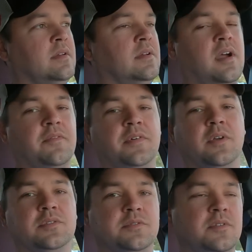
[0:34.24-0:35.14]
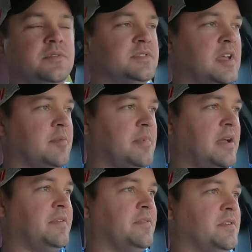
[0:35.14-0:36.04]
Alright, for those of you stopping
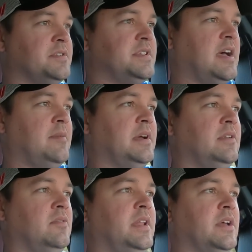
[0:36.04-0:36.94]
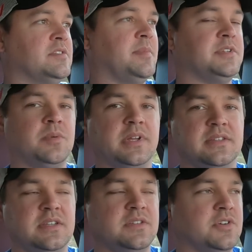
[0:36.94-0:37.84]
by for the first time, I do videos on my
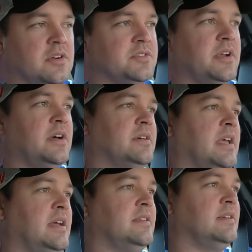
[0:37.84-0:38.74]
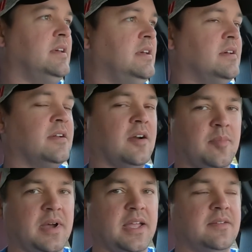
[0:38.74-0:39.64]
2018 Charger Hellcat car
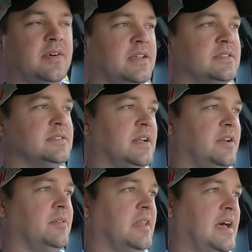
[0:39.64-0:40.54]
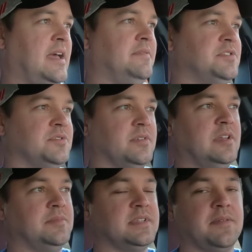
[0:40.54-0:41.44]
buying advice, and I do live
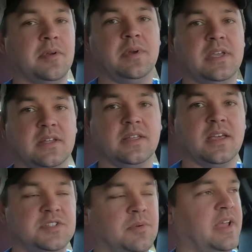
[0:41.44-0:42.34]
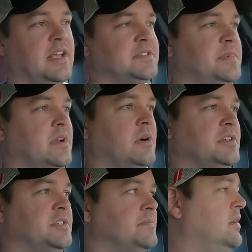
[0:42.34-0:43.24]
streams every week in case you want to ask me a
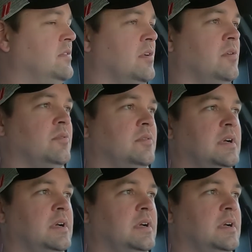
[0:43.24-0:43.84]
question. So